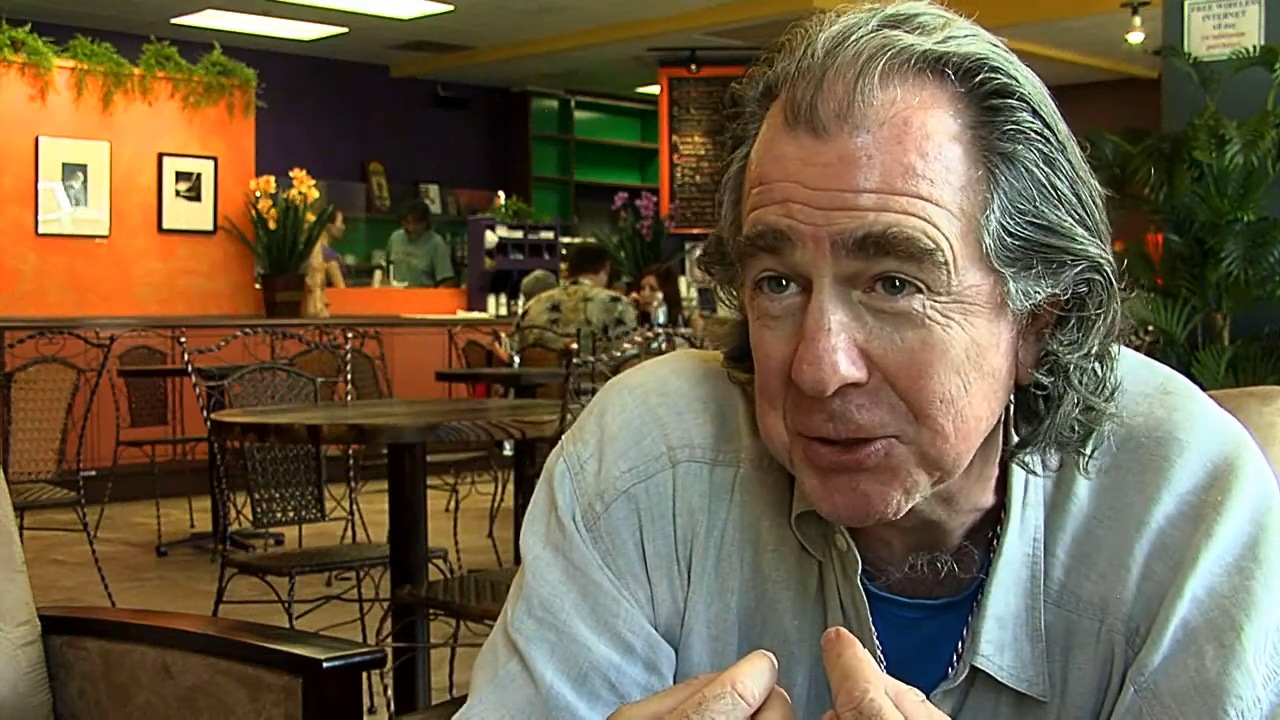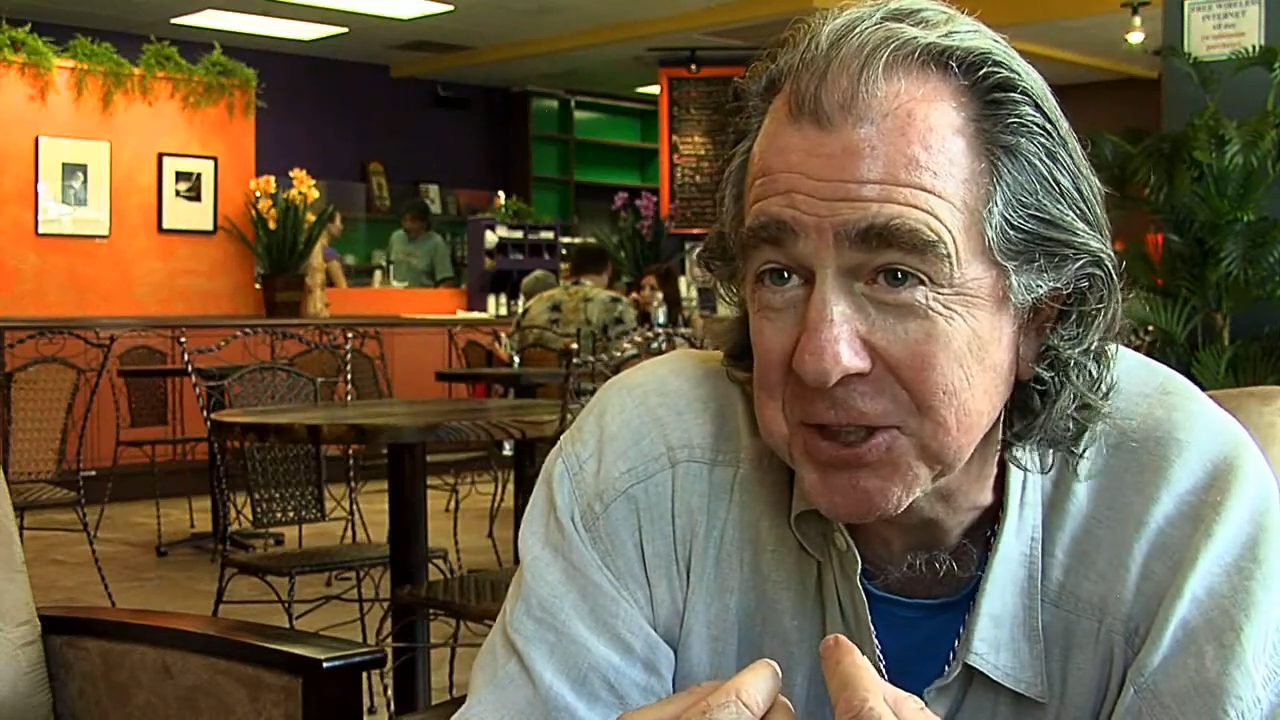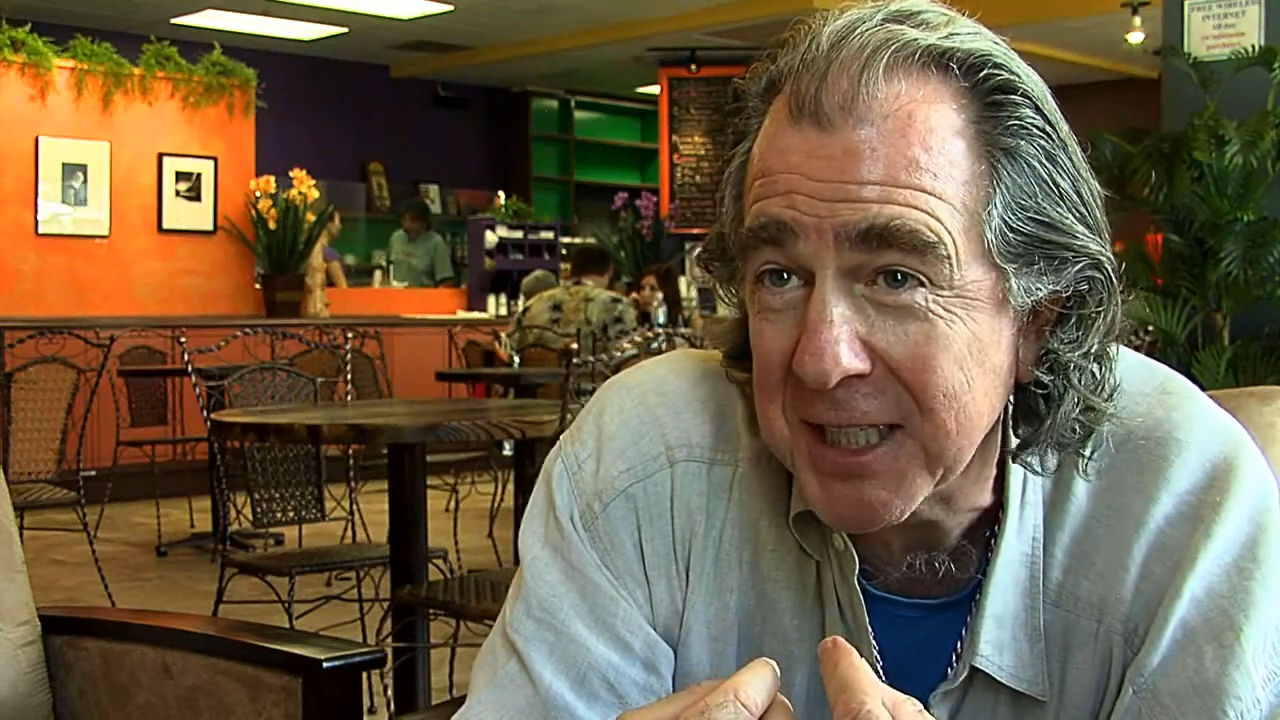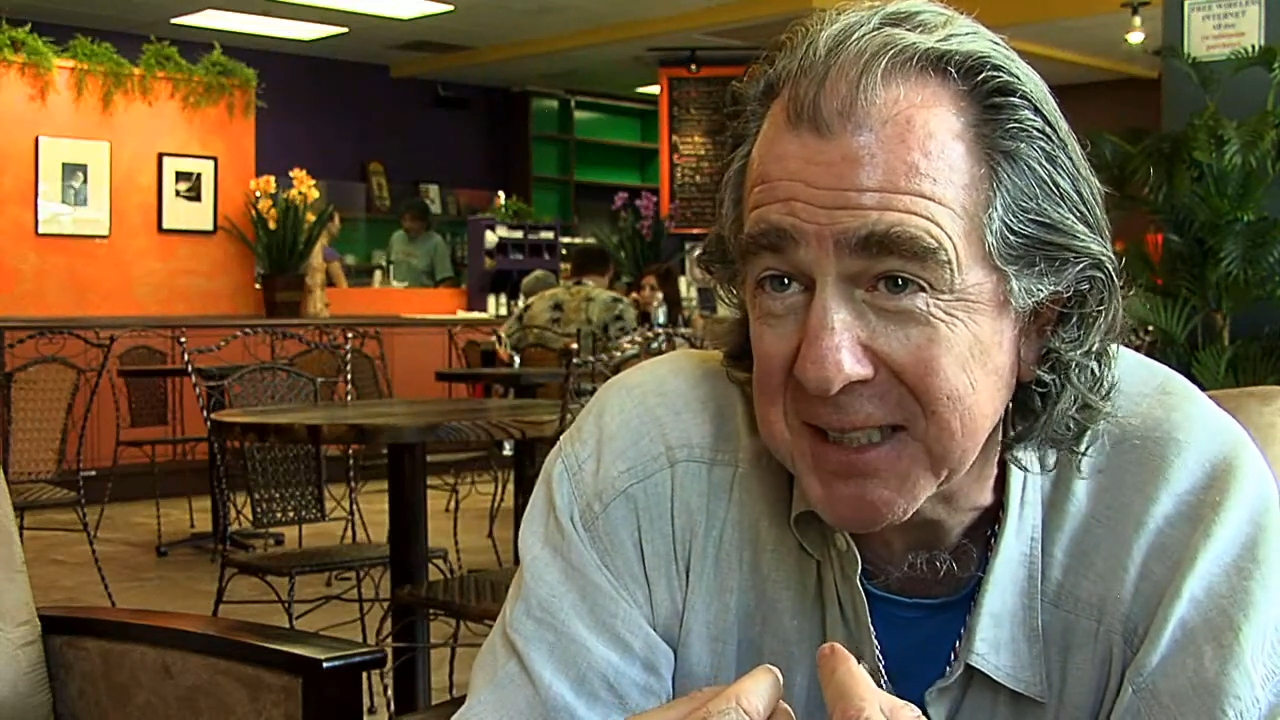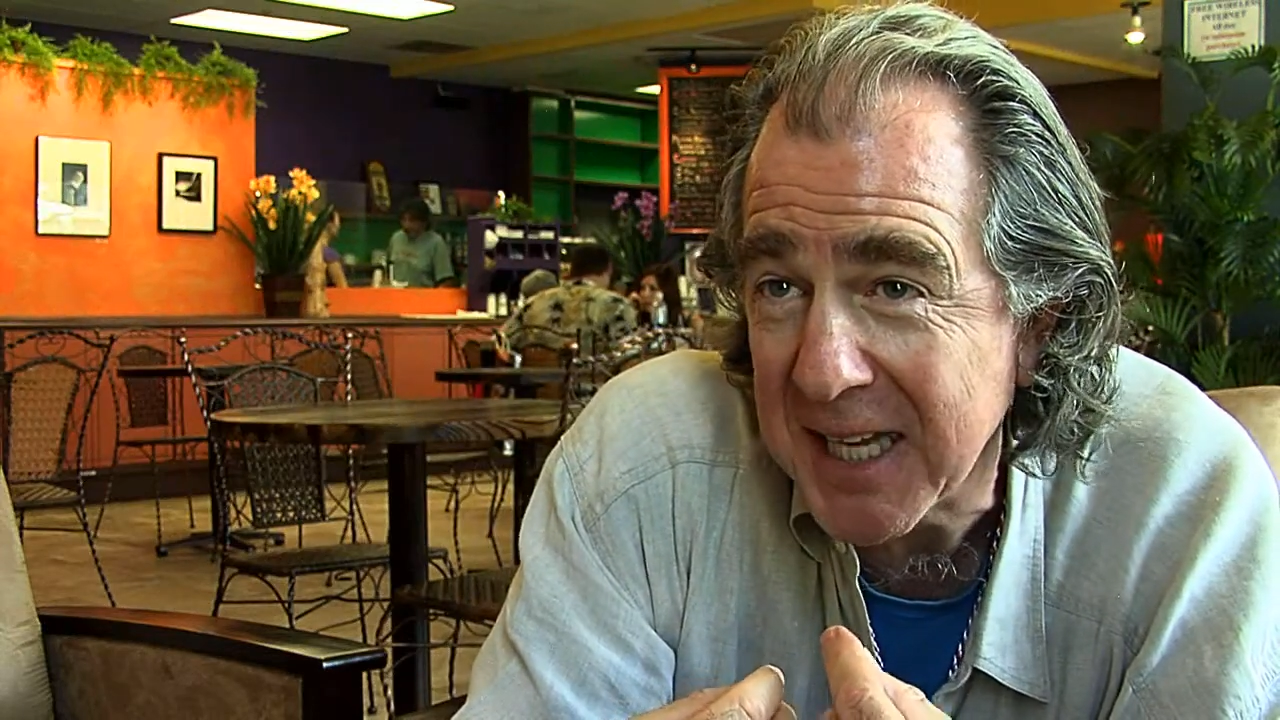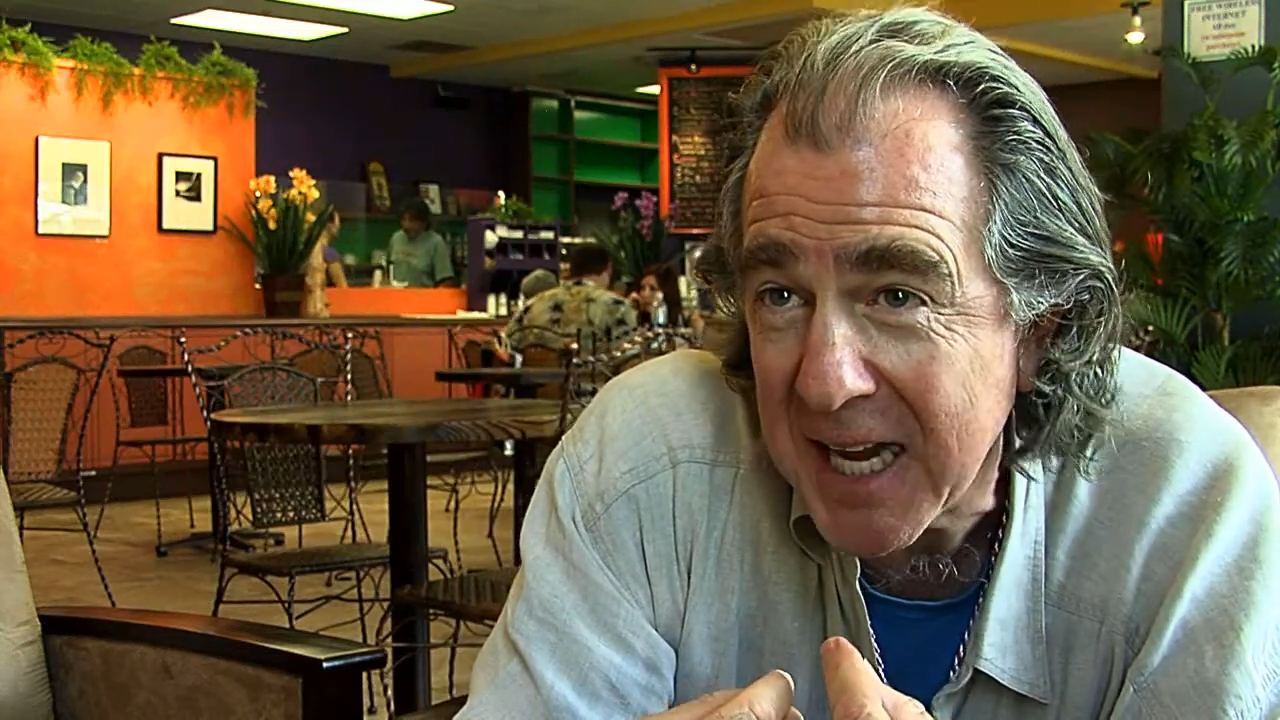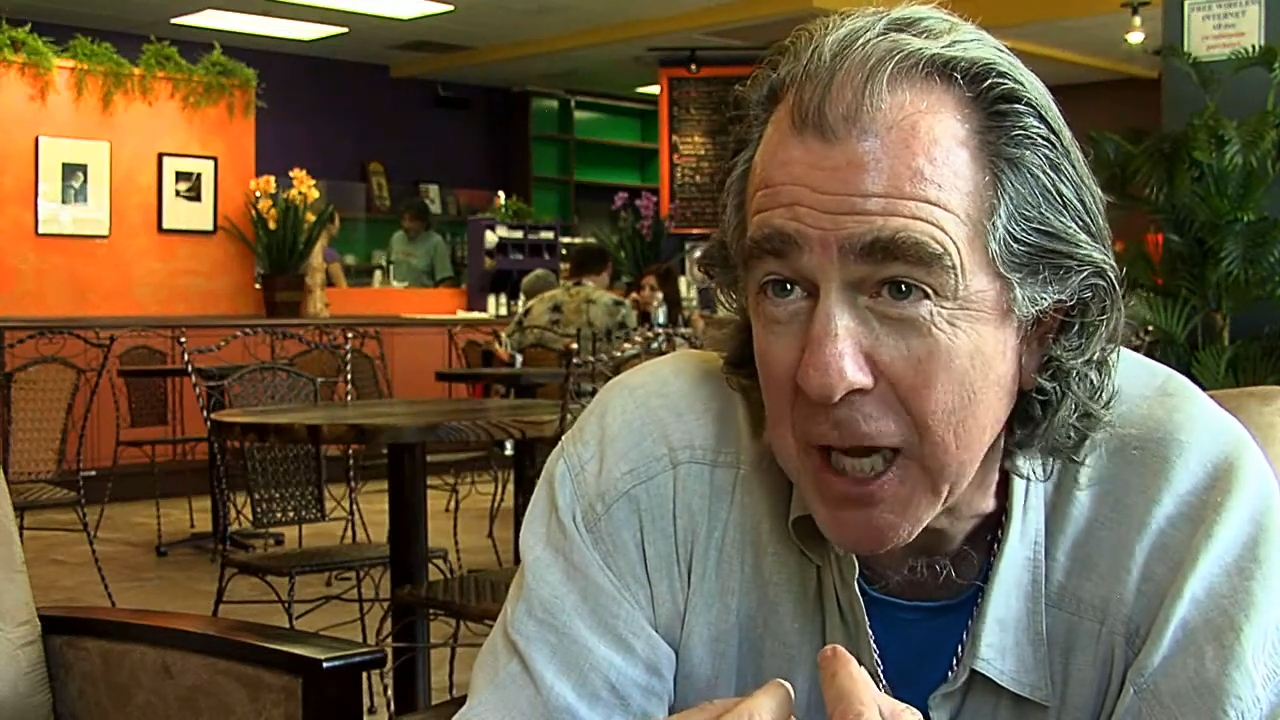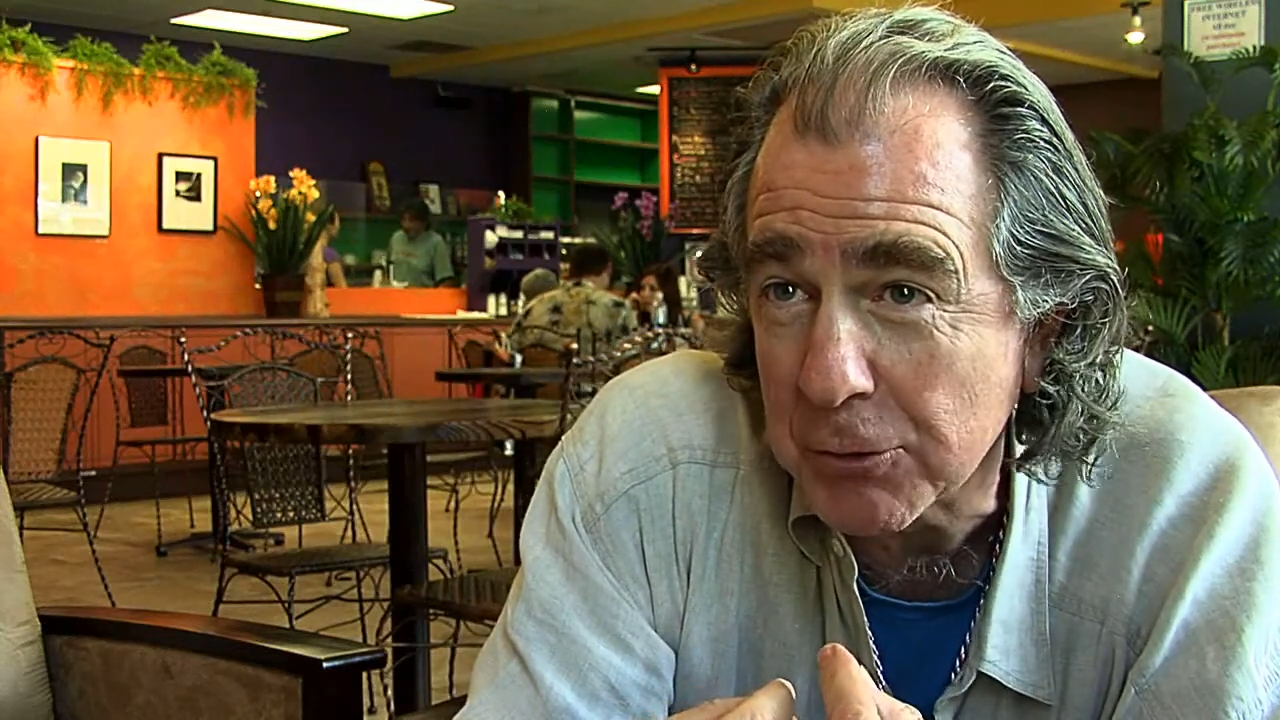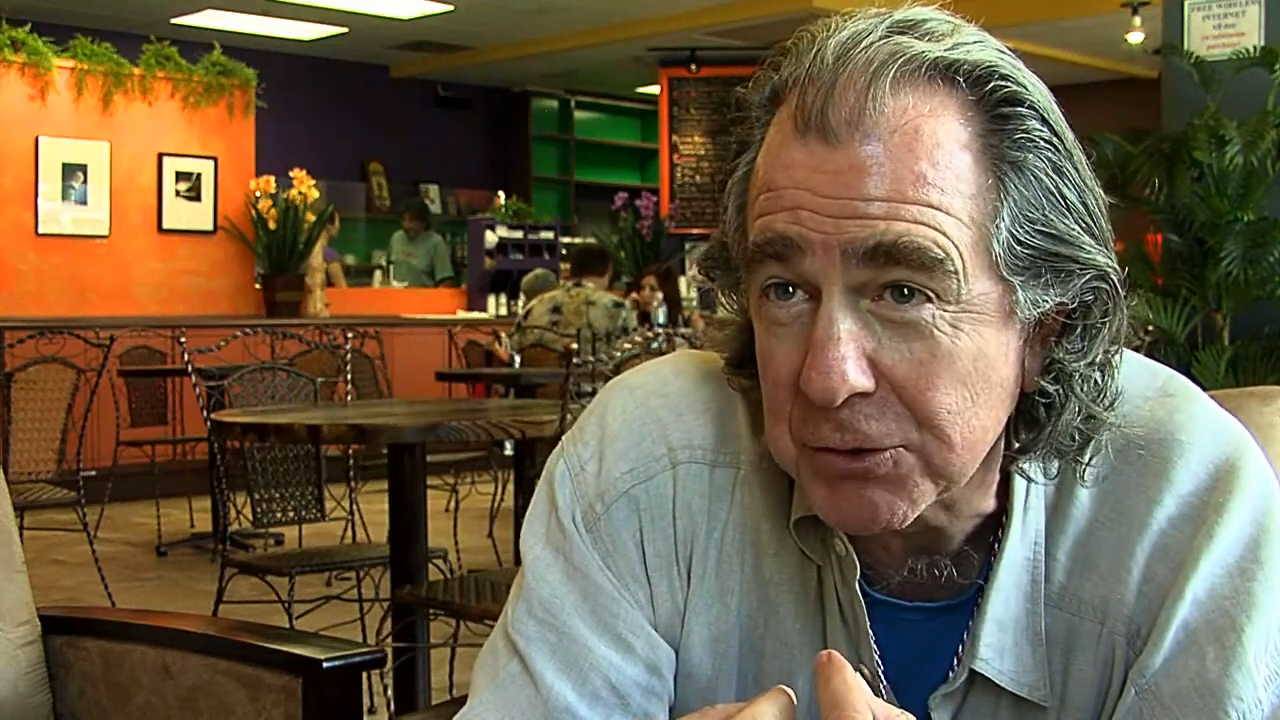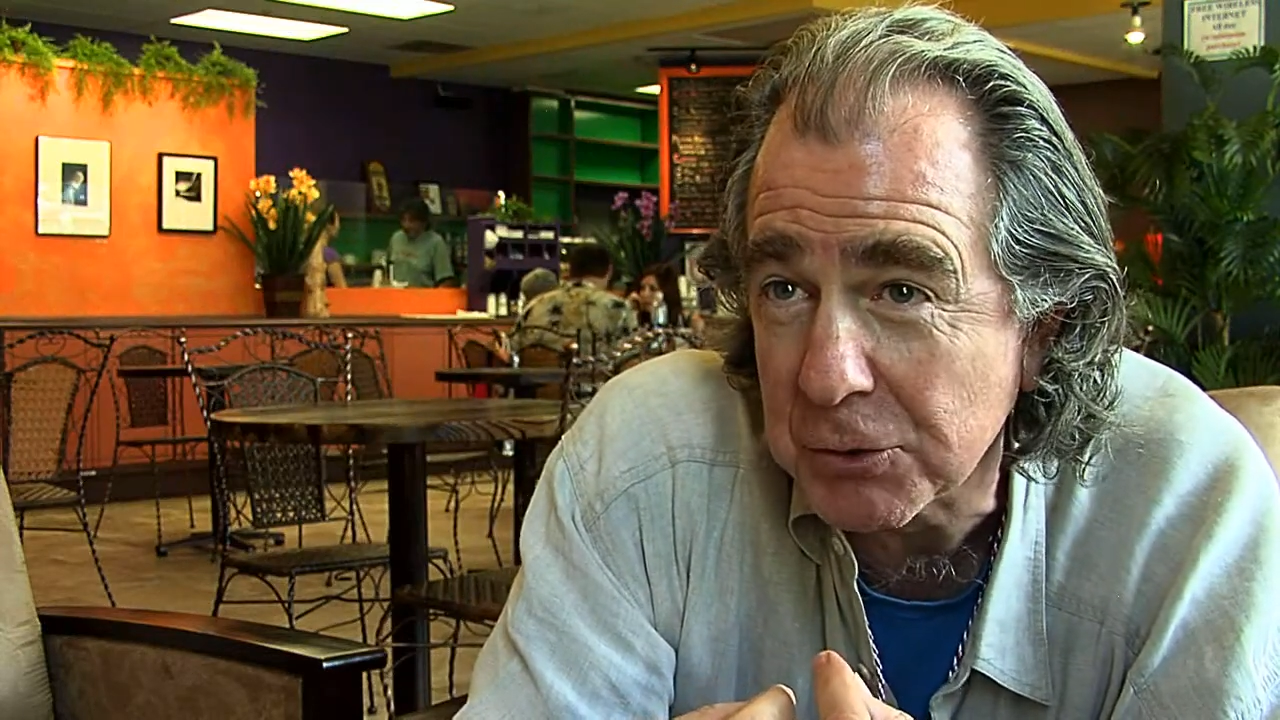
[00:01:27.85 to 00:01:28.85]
check that out,